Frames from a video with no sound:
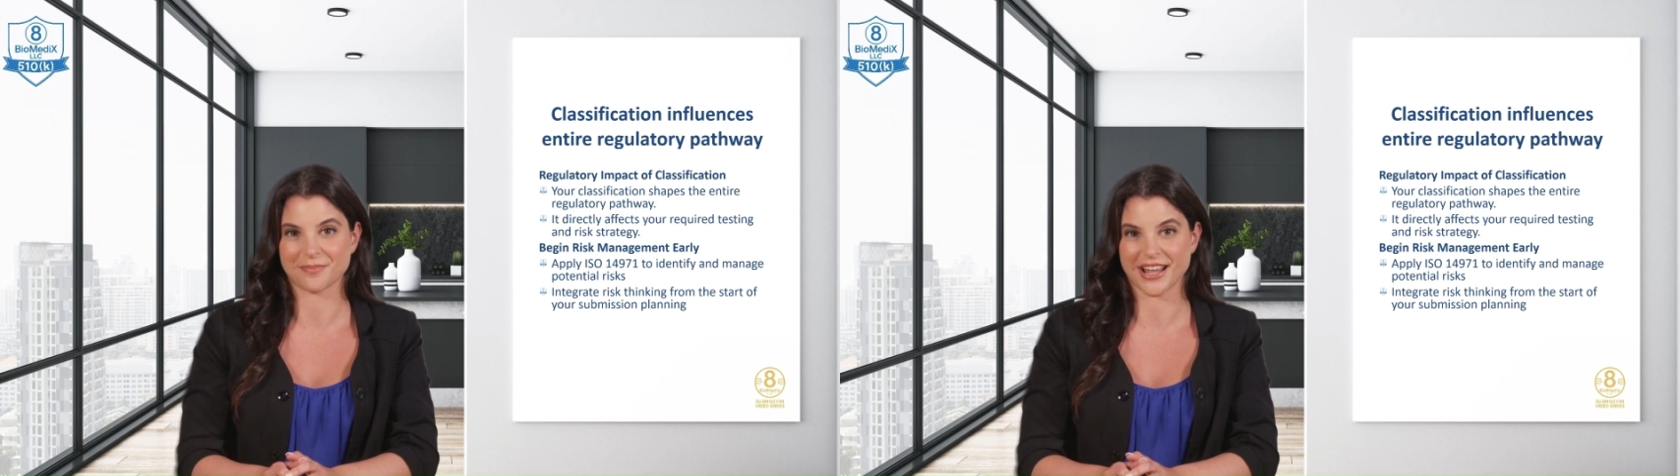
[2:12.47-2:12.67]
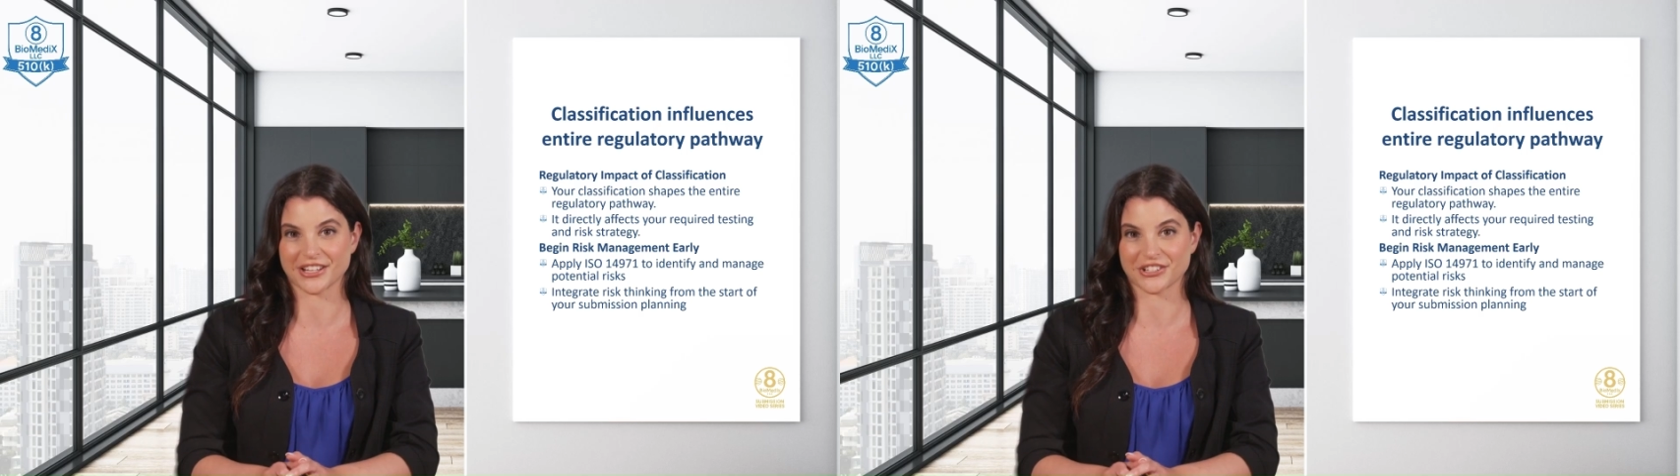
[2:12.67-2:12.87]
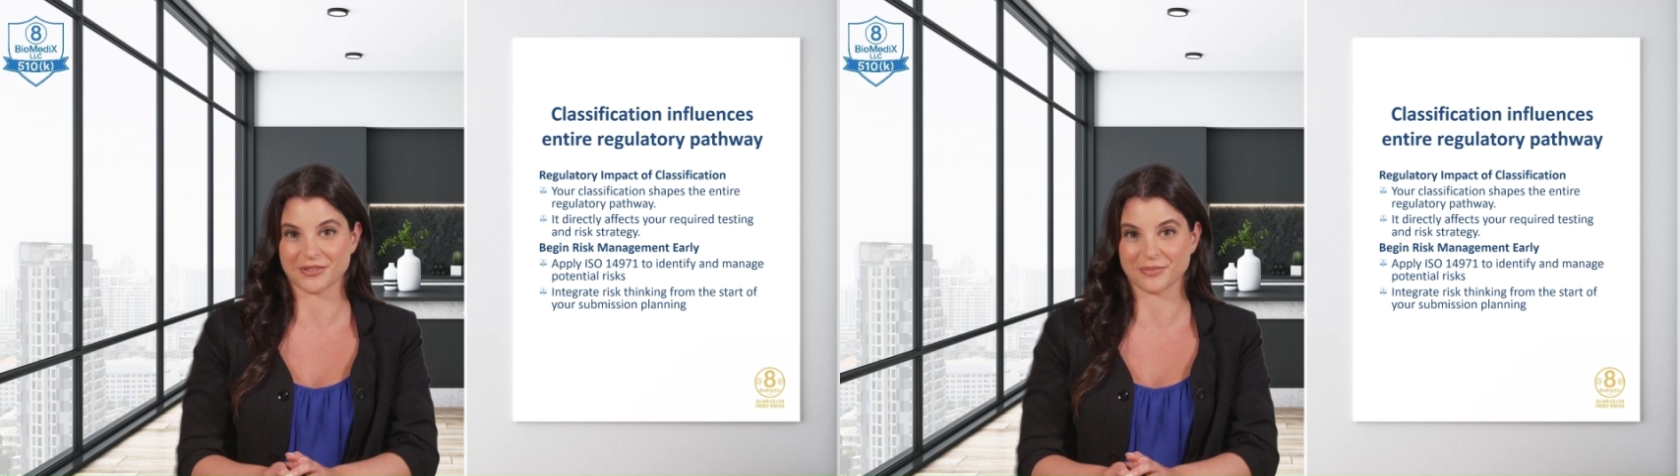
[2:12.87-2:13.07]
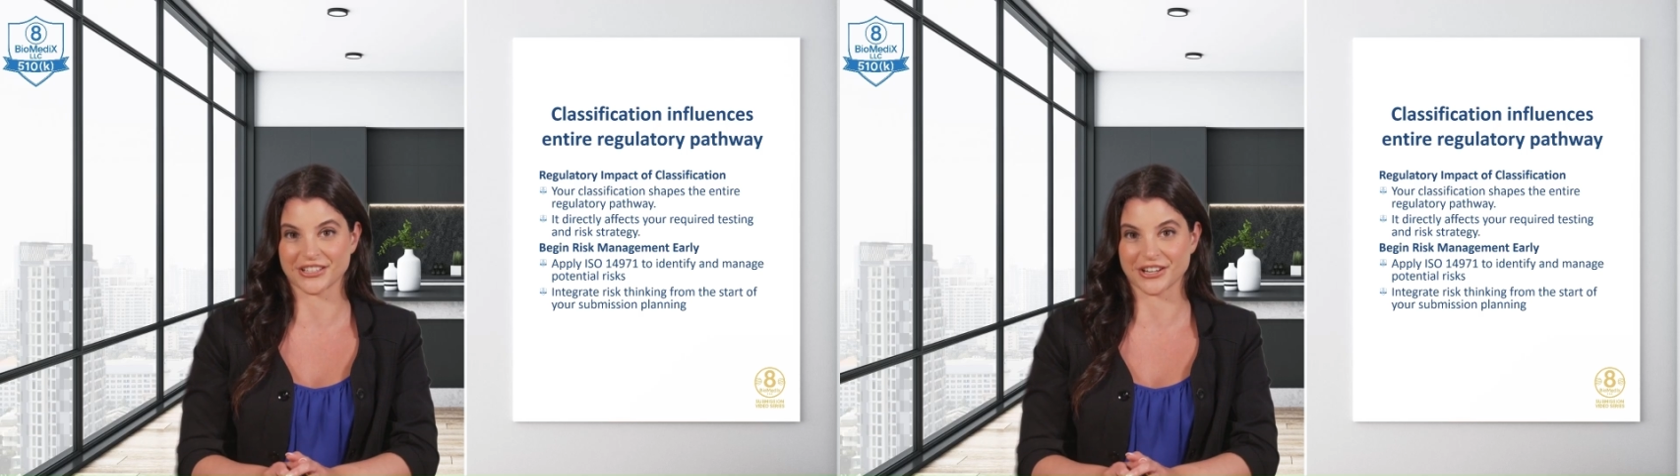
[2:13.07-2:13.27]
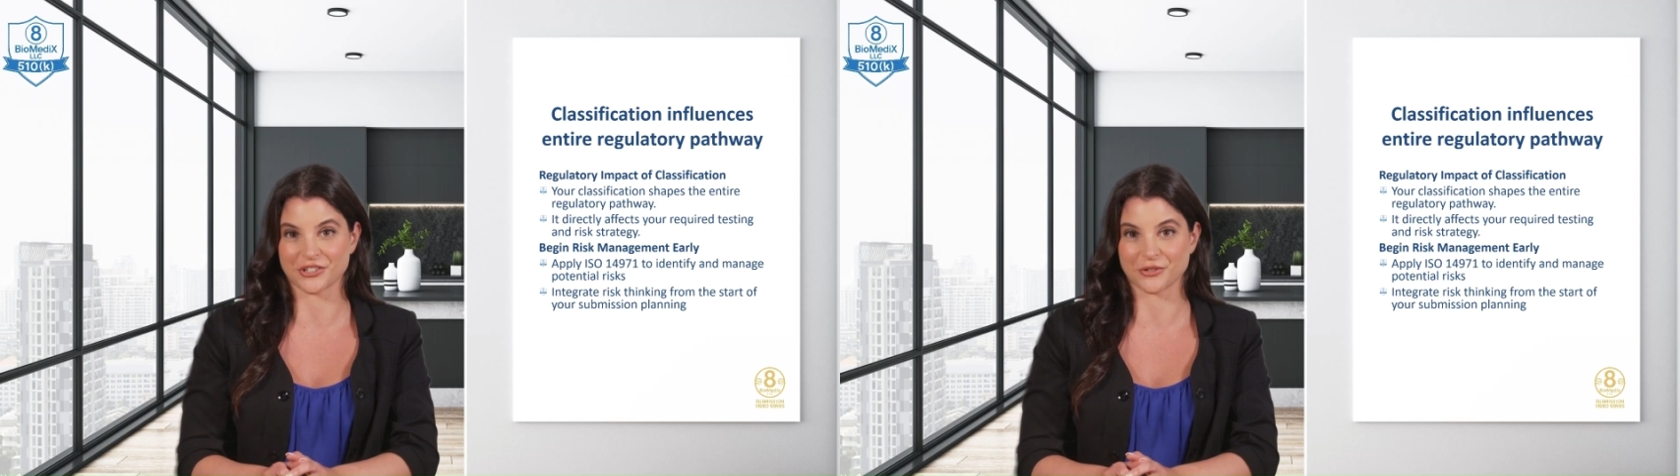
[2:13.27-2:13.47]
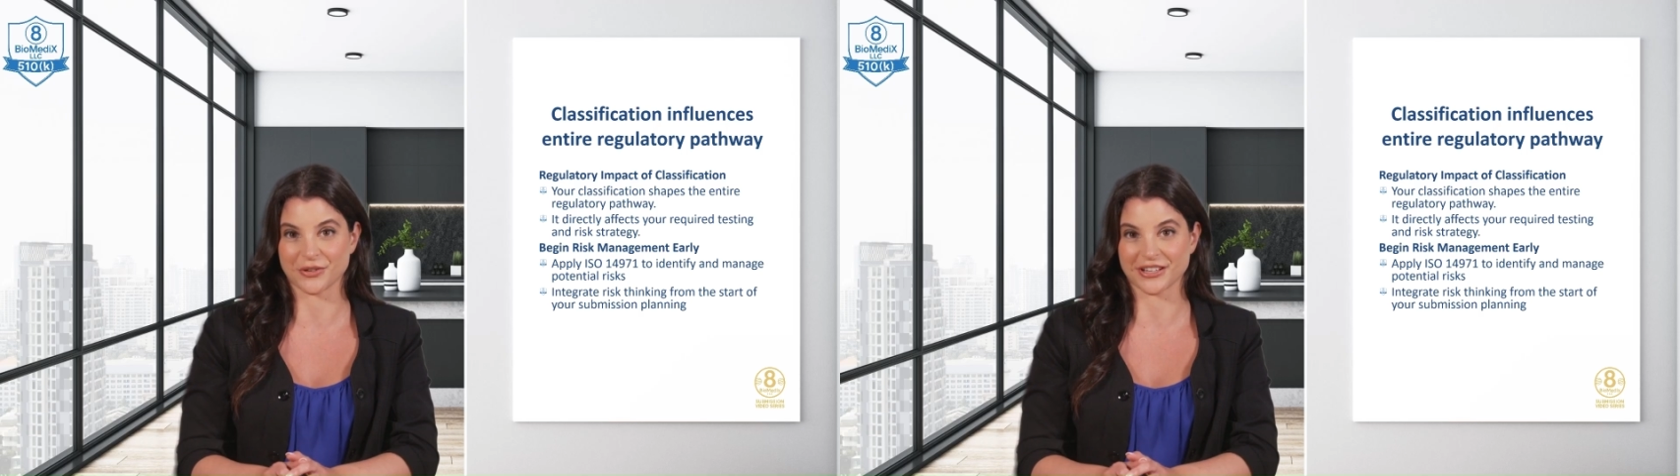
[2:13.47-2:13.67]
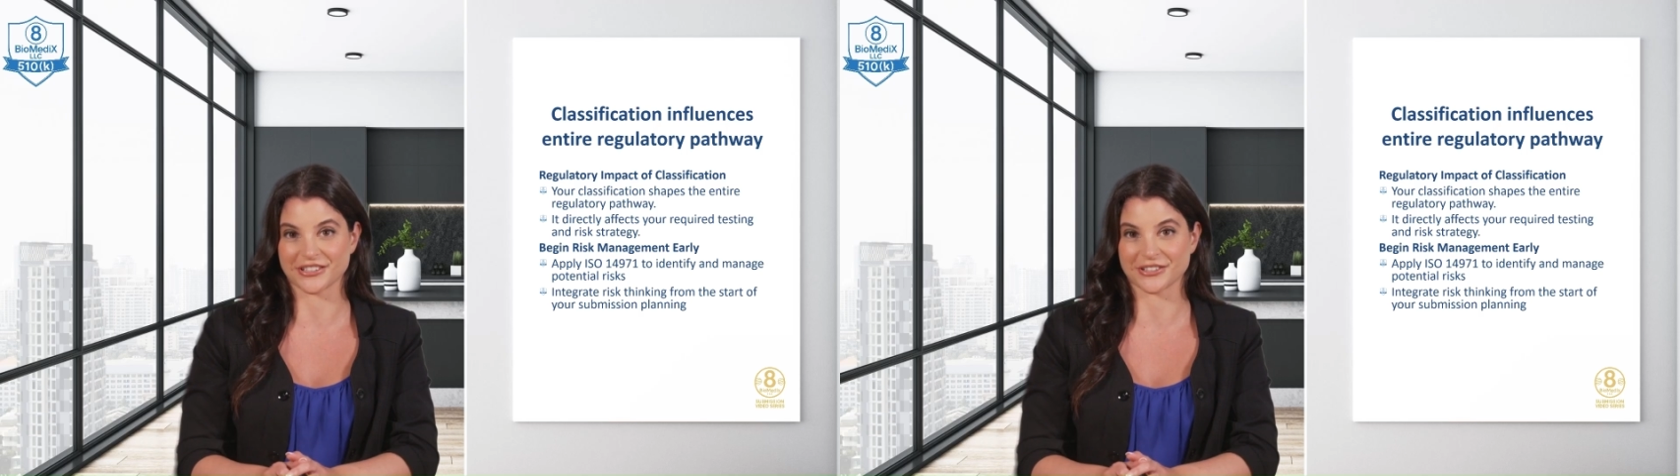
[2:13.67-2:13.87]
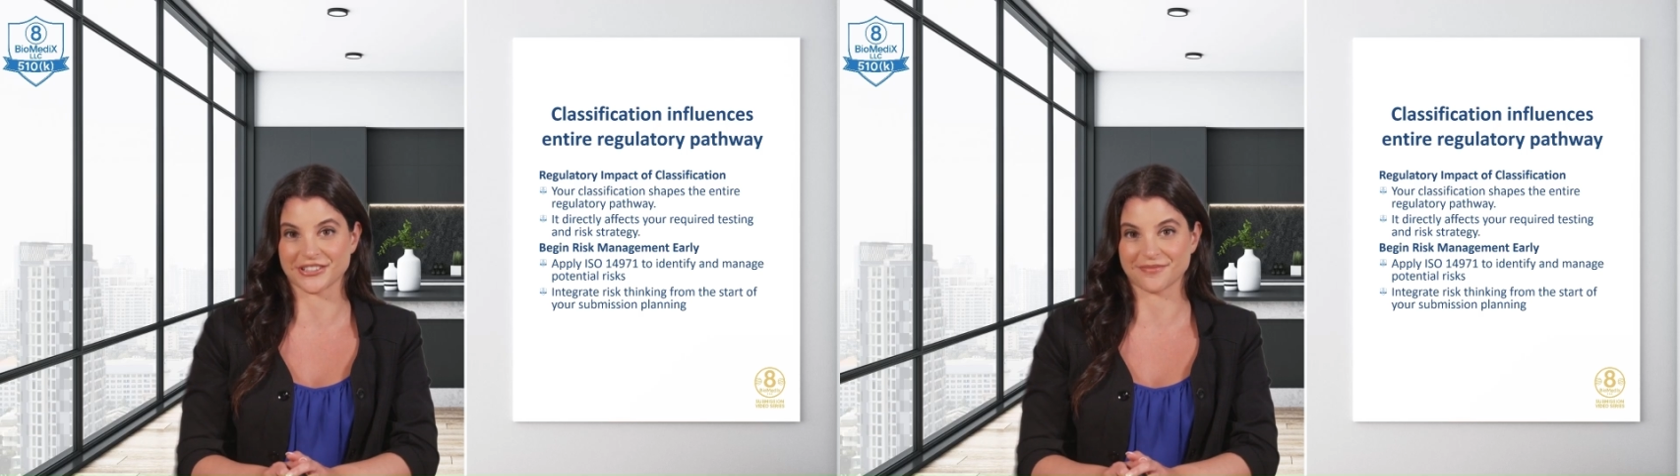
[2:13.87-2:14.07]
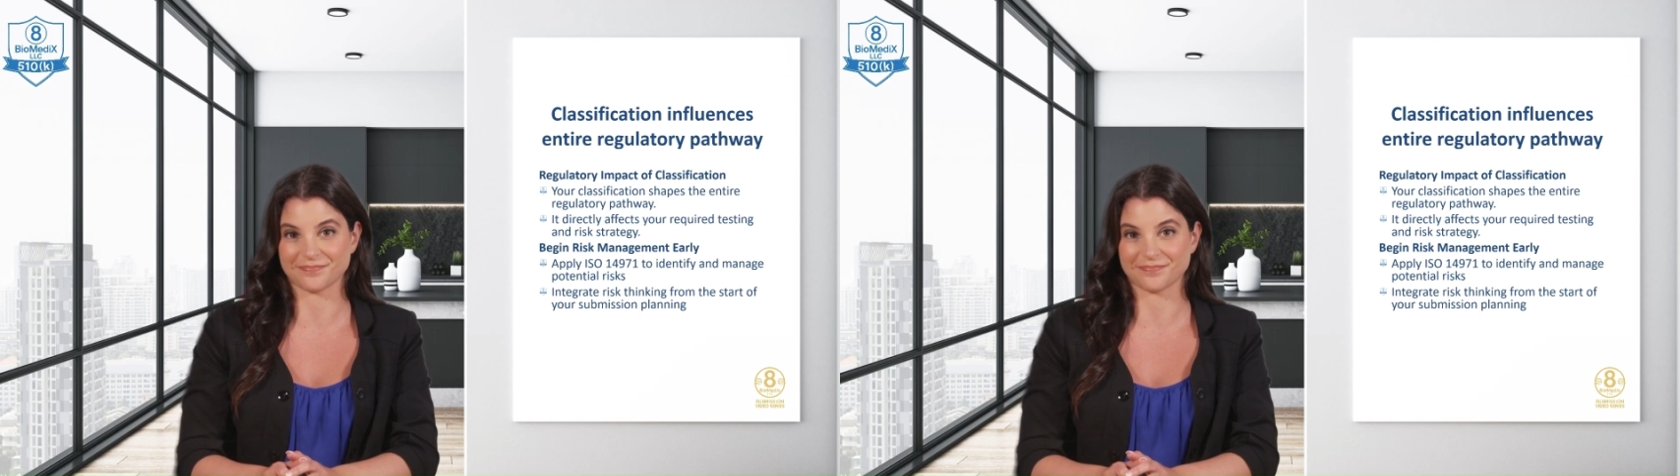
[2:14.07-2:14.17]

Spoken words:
managing potential risks.